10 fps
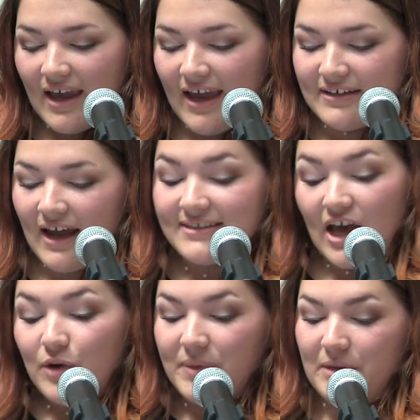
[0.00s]
And I
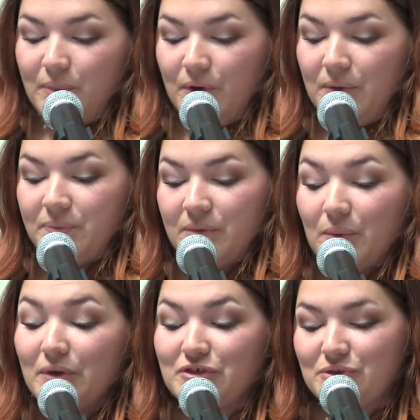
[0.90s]
tell people,
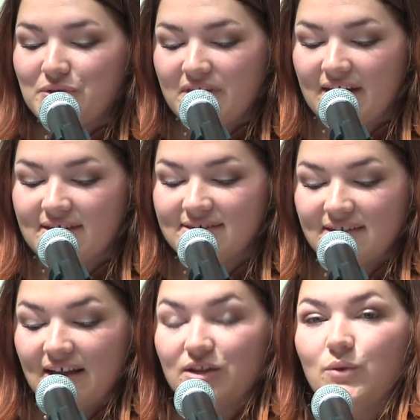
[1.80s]
well, the truth is
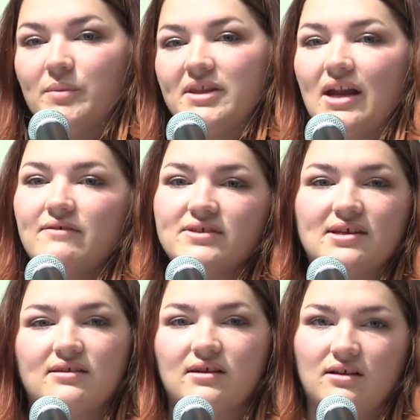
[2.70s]
that the women that I
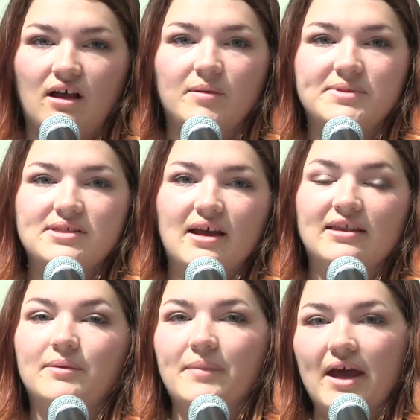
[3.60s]
visit in the clubs
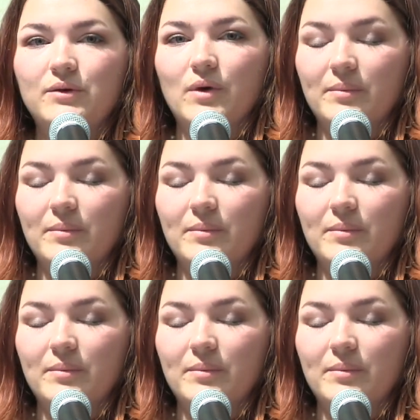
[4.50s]
and the men,